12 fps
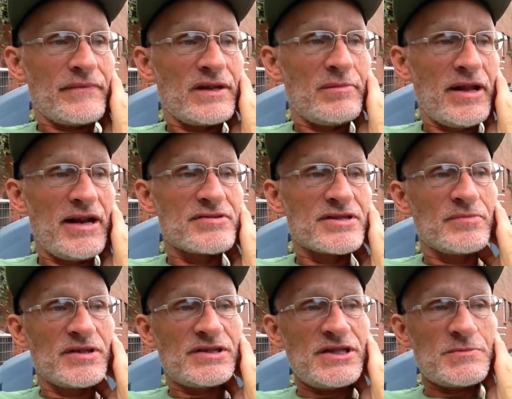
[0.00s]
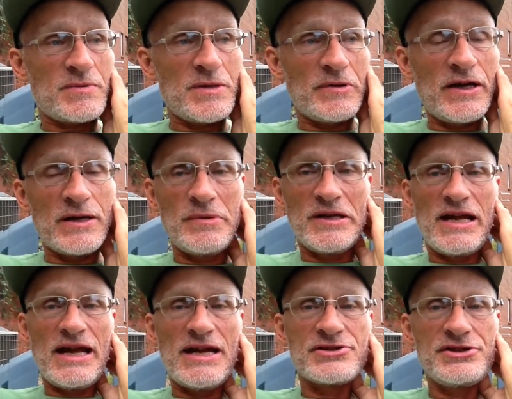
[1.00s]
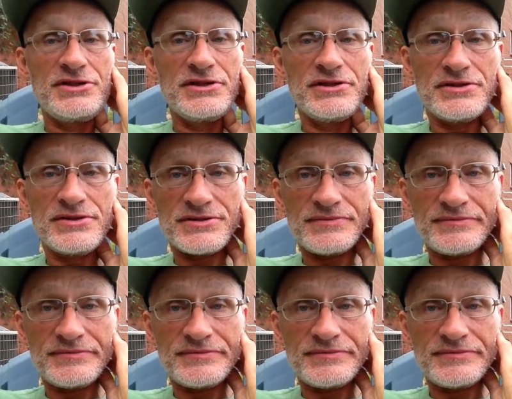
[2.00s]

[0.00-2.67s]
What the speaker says: you might have something to teach people how to be cashiers.